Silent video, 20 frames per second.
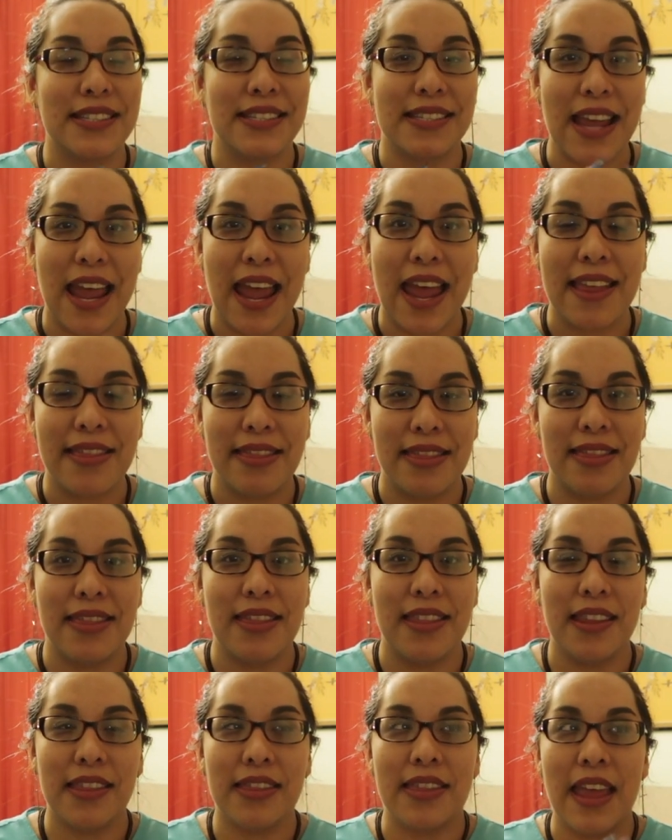is dead,
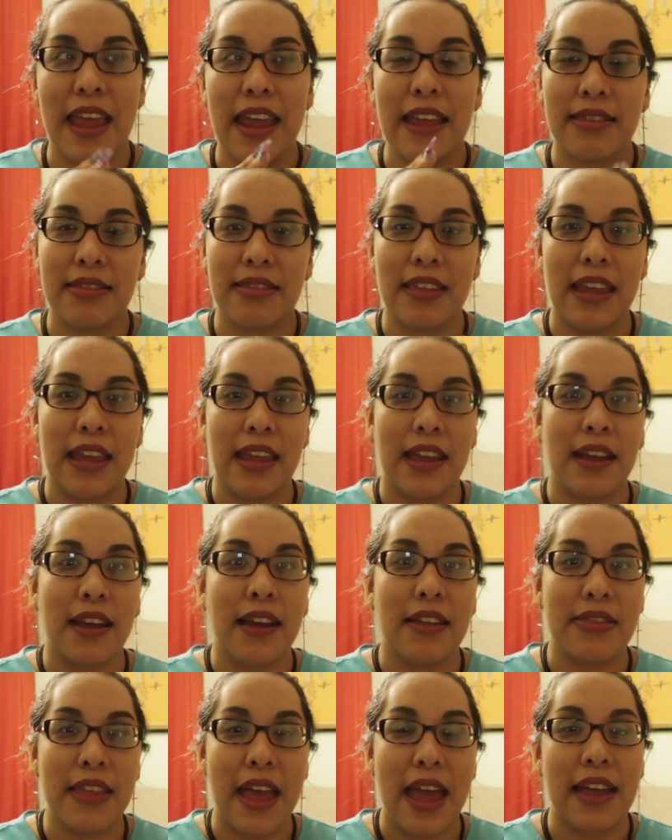they
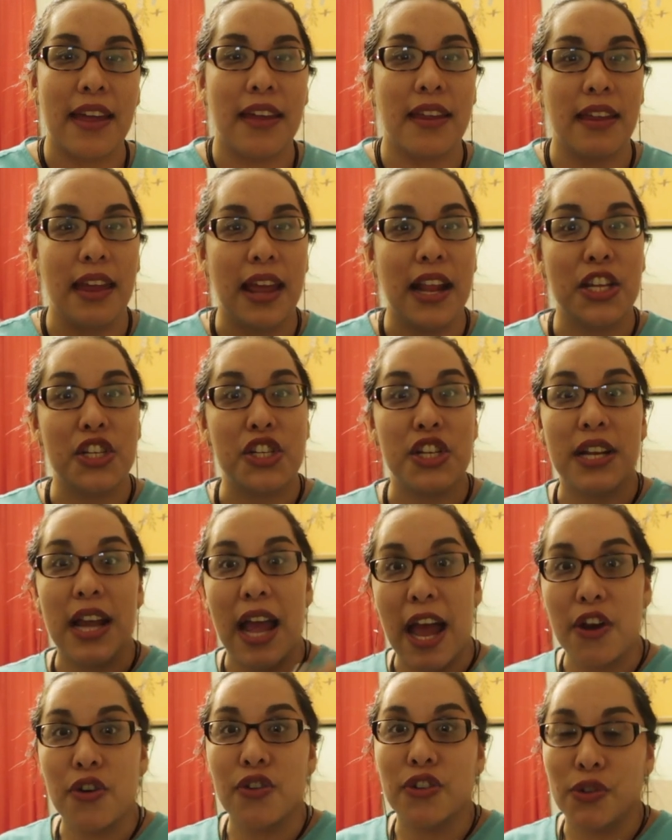think that El
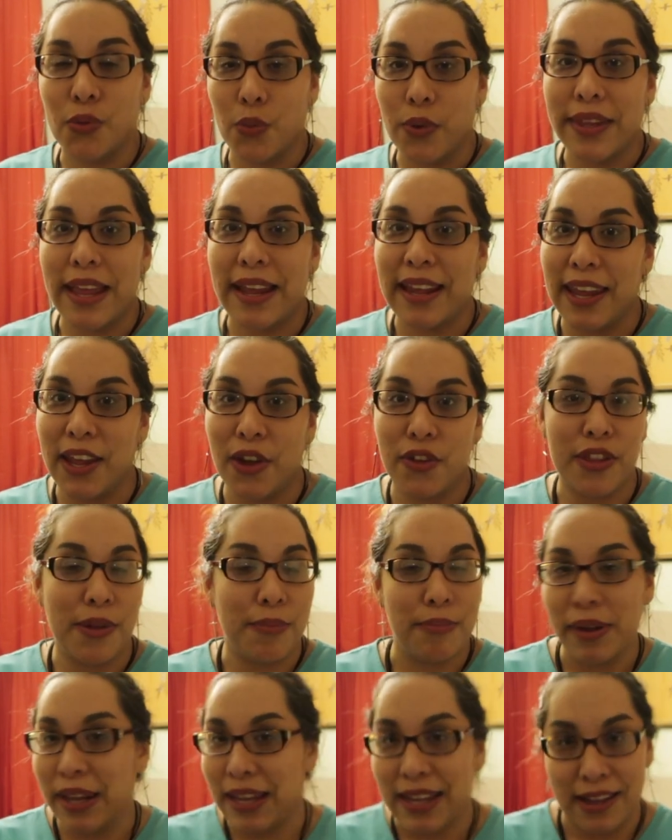Chicano is the one that killed
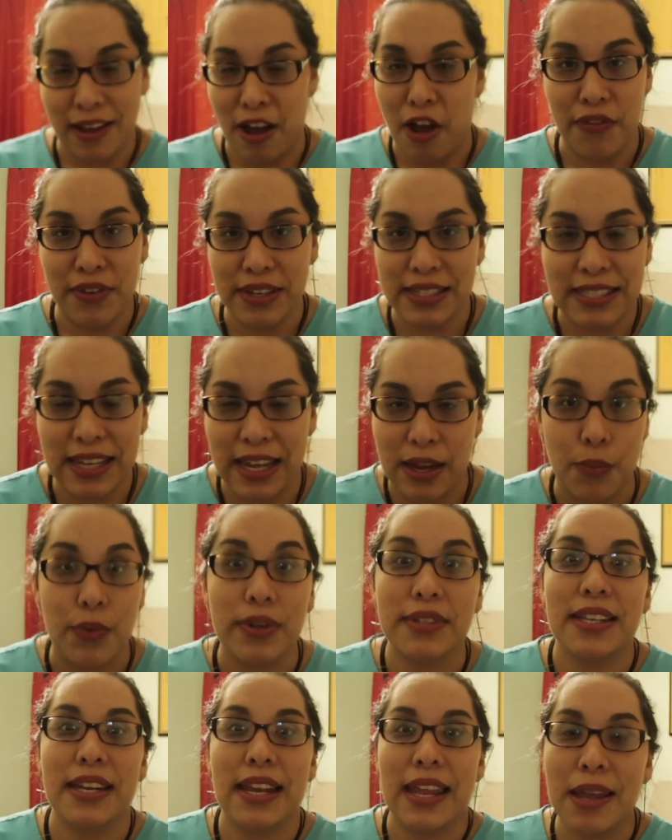them, but obviously it
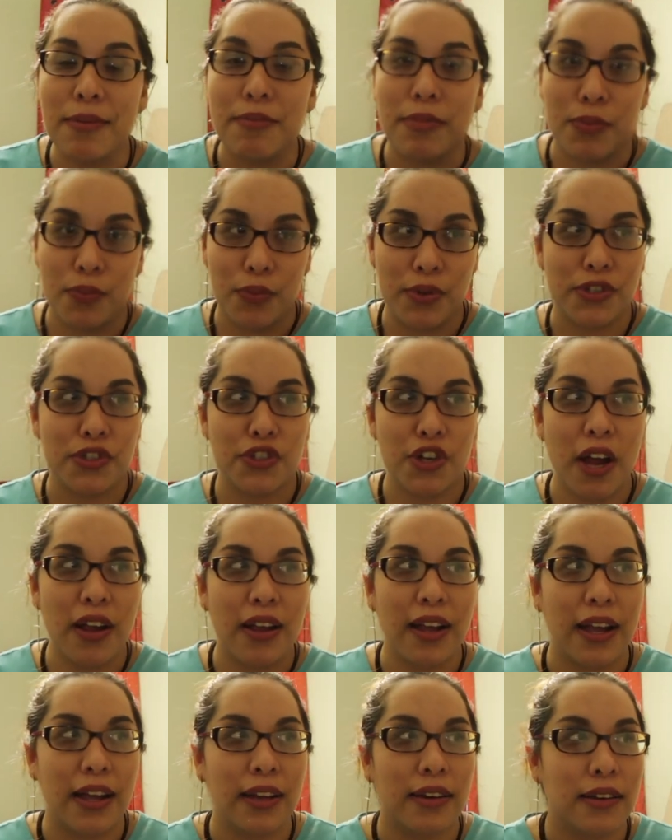wasn't him, it was
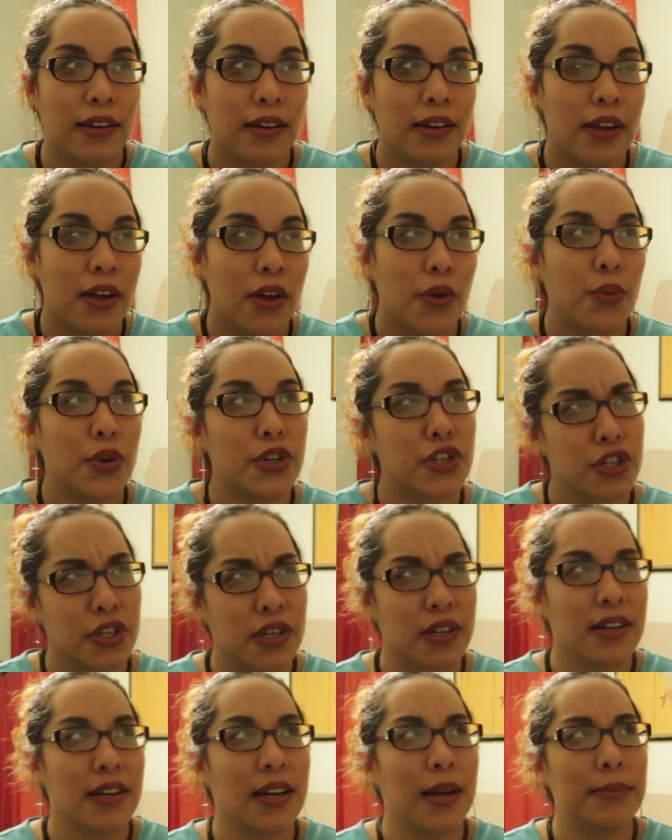Shotgun.
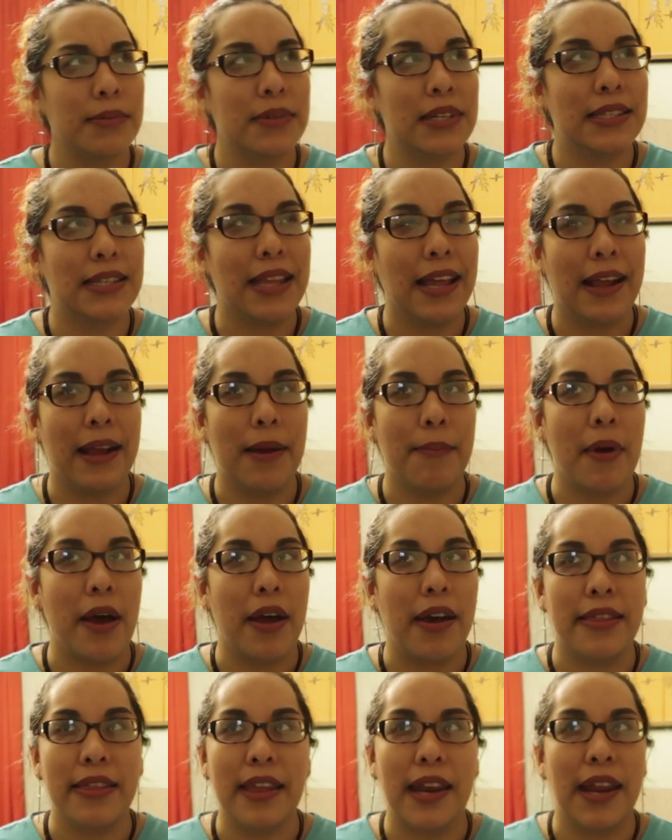Which, come to think
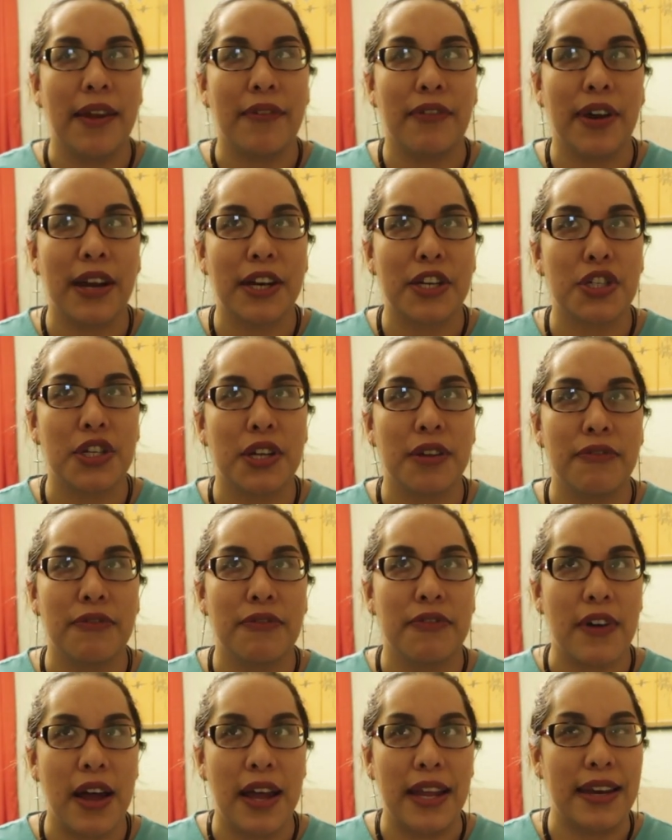about it, they never actually
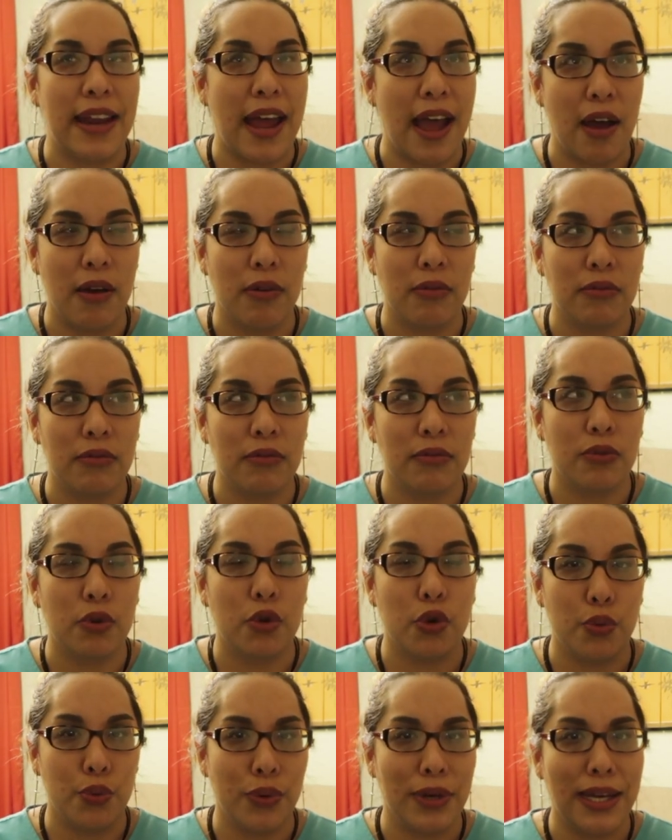find out
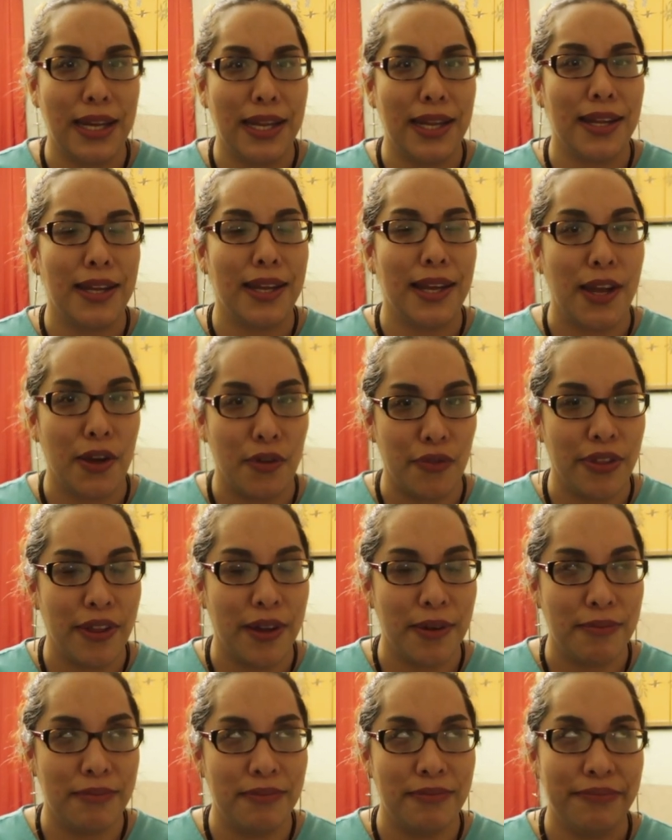who really killed
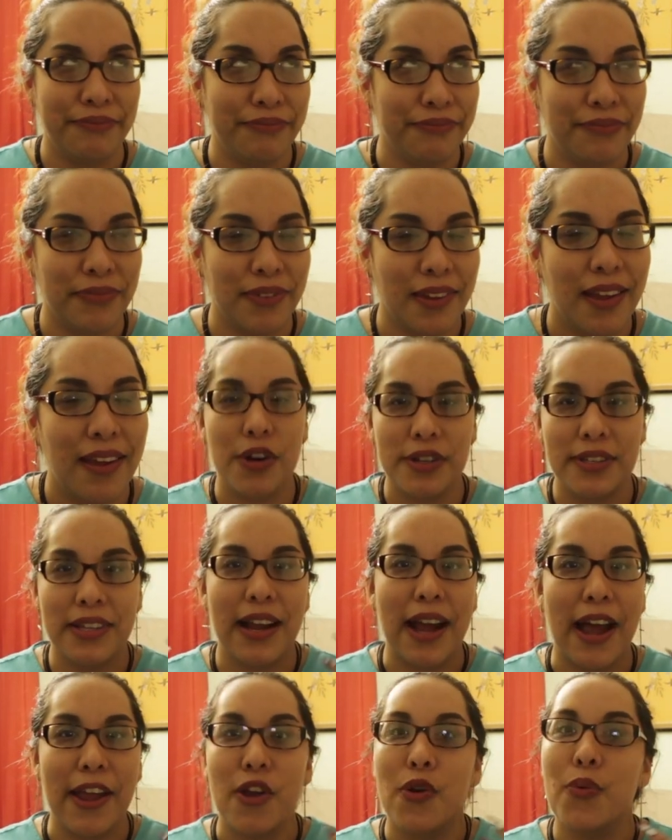them. Of course,
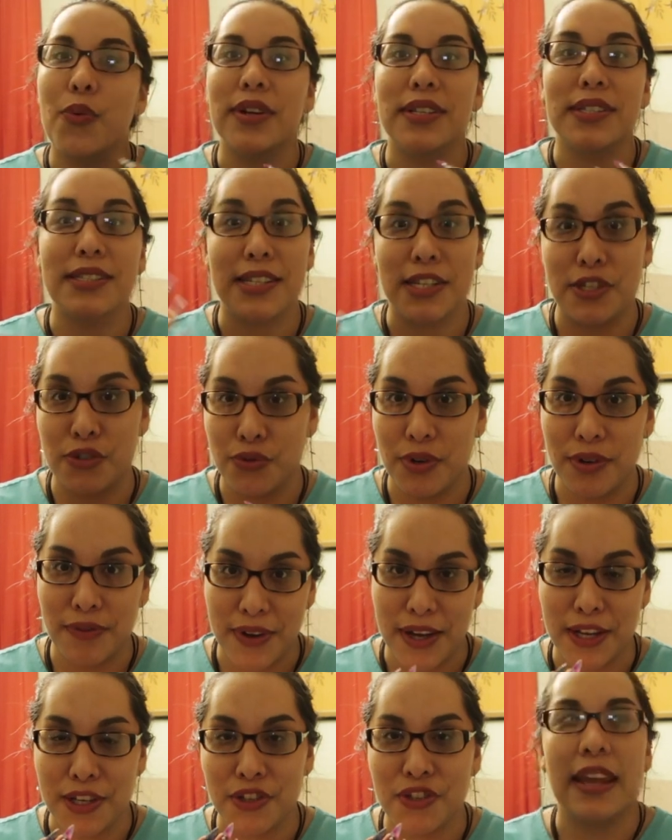the guy wants his
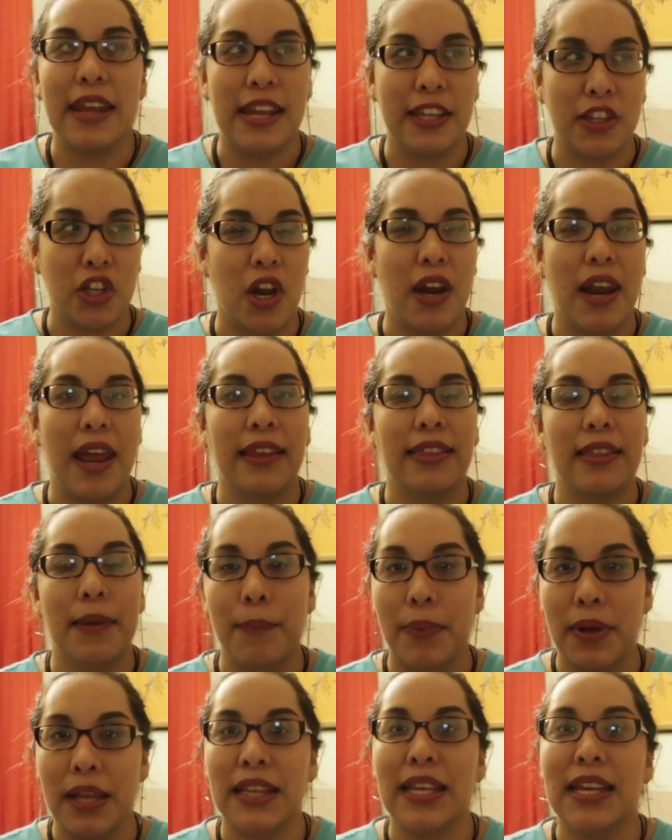revenge. He's all like, the
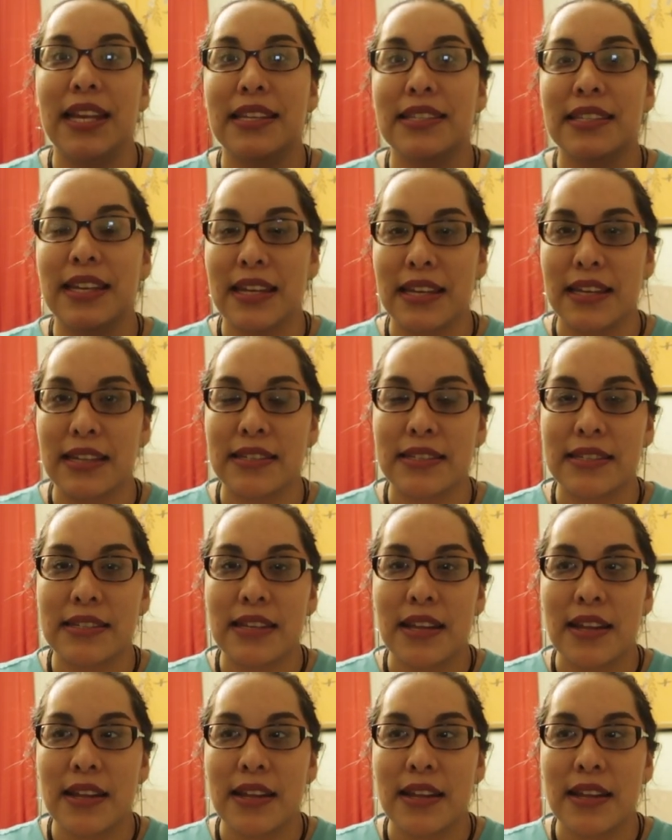police is